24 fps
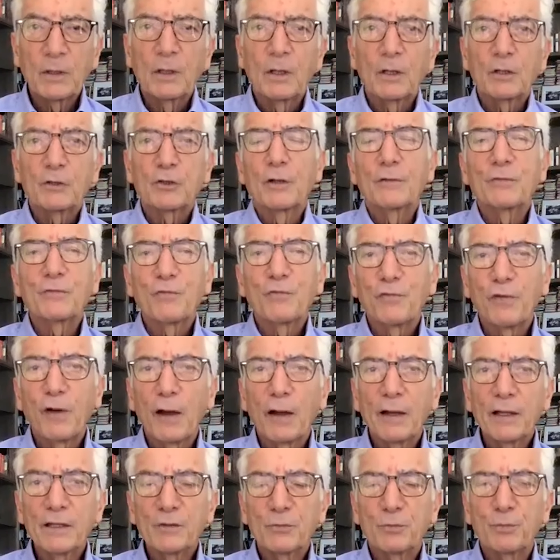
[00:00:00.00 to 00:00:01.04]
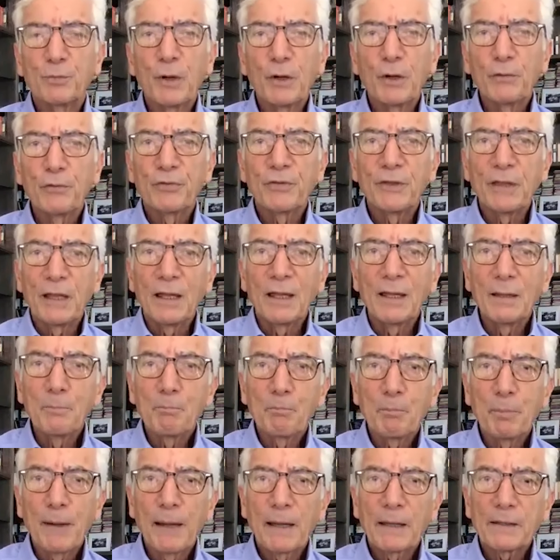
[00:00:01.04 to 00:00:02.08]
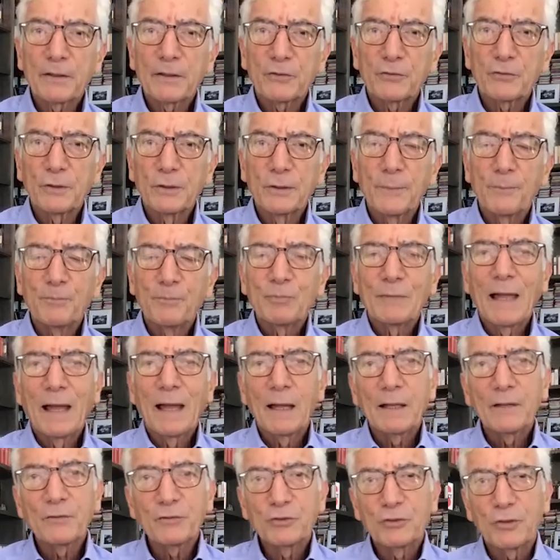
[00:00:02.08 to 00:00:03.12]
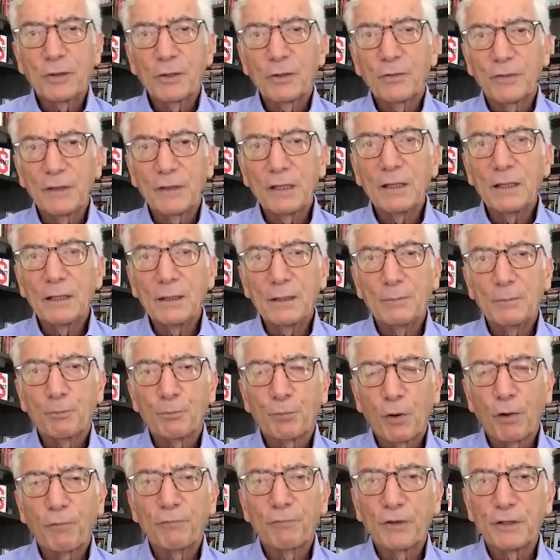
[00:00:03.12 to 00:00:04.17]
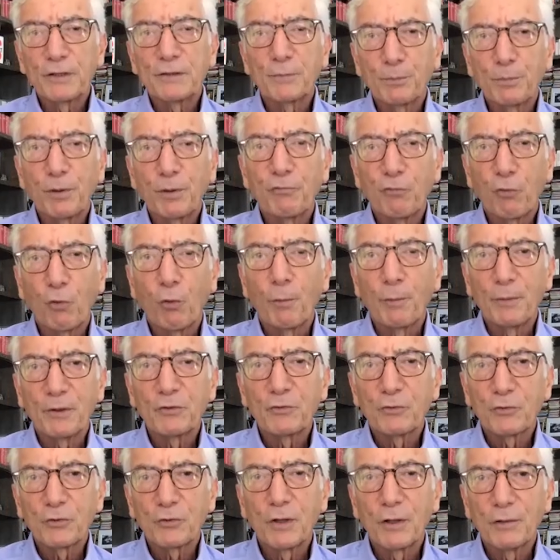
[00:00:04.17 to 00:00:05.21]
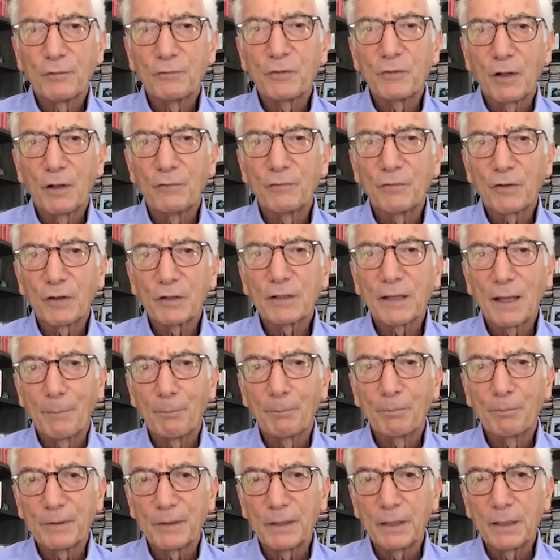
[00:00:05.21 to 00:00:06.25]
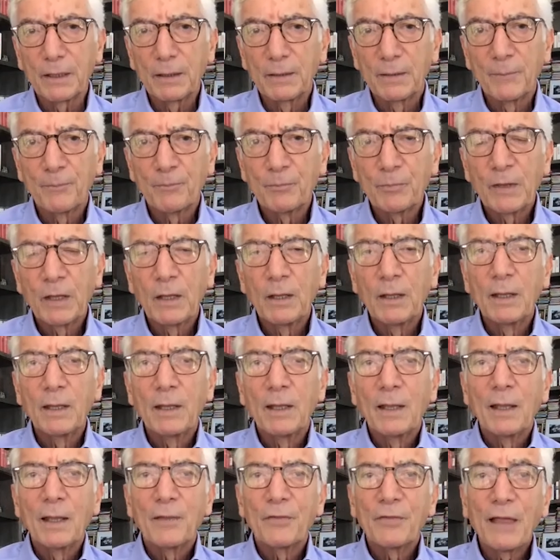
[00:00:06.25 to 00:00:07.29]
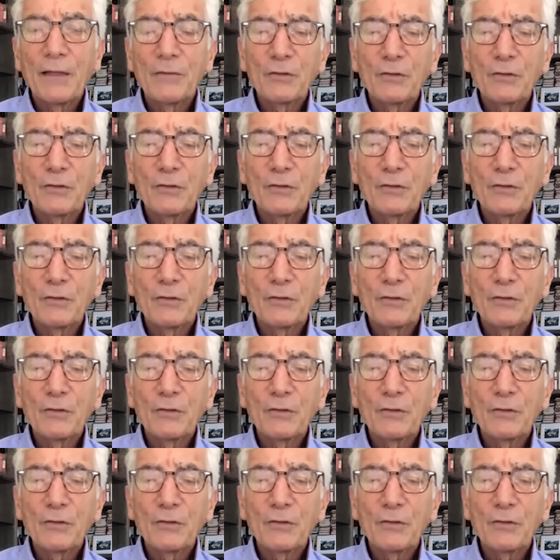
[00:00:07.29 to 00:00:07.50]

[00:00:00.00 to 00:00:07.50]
can find both the impact and the profit performance of a company, then